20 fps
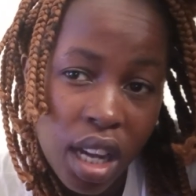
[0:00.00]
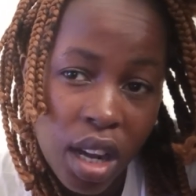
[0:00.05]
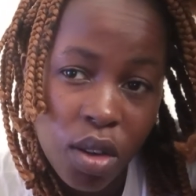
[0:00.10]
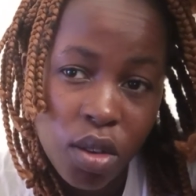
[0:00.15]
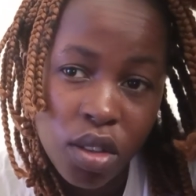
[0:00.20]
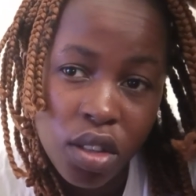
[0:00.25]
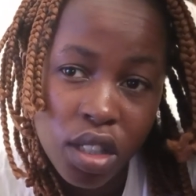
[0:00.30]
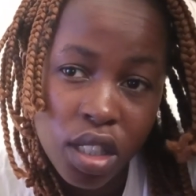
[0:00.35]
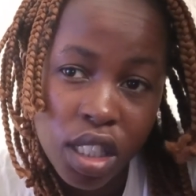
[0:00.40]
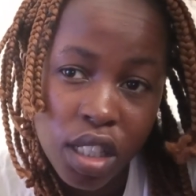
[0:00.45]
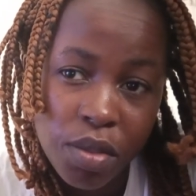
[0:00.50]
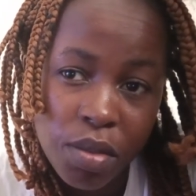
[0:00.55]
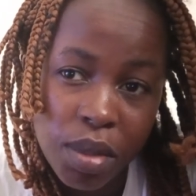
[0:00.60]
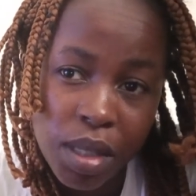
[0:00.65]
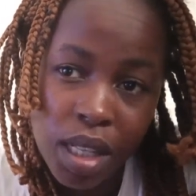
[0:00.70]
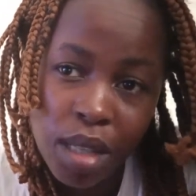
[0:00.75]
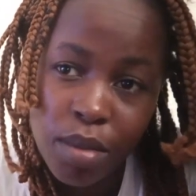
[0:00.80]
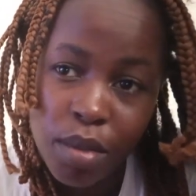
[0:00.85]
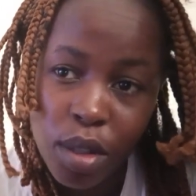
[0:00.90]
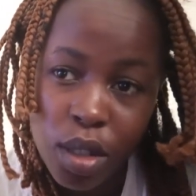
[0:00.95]
I would not have
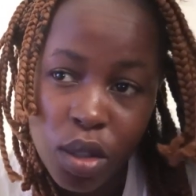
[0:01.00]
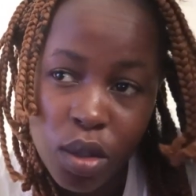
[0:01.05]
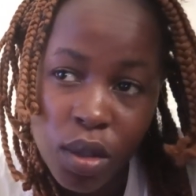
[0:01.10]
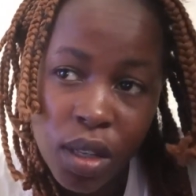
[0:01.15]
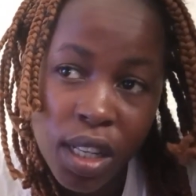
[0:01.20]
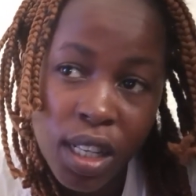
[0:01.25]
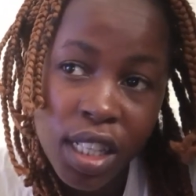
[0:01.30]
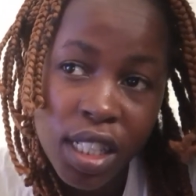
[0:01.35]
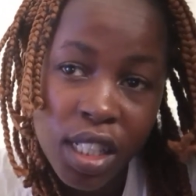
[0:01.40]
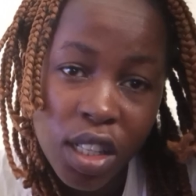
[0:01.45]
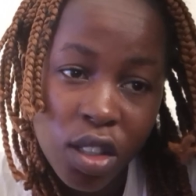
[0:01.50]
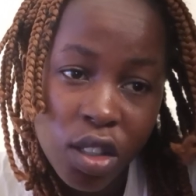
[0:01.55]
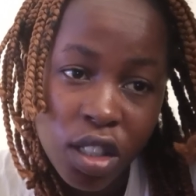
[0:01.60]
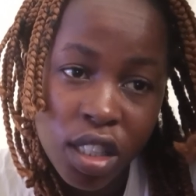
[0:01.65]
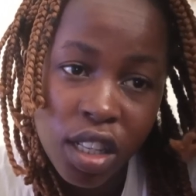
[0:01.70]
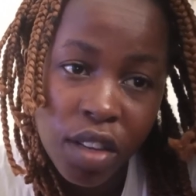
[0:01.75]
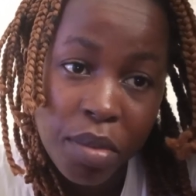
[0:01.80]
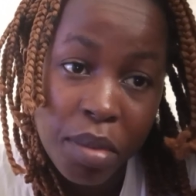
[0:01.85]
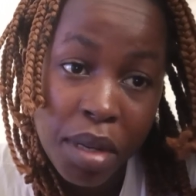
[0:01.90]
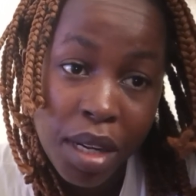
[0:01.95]
been able to edit I would
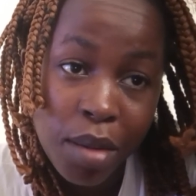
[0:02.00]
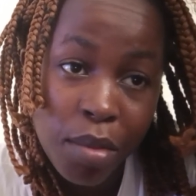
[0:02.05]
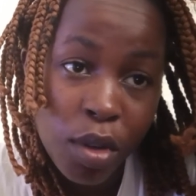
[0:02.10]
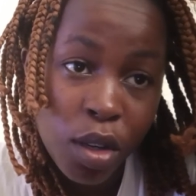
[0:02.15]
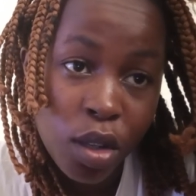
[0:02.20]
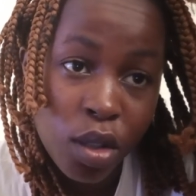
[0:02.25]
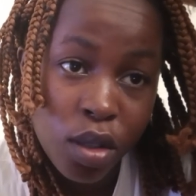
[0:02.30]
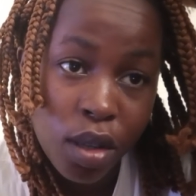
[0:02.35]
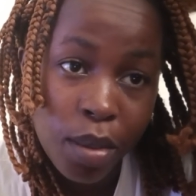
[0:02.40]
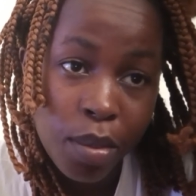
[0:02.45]
not have been able to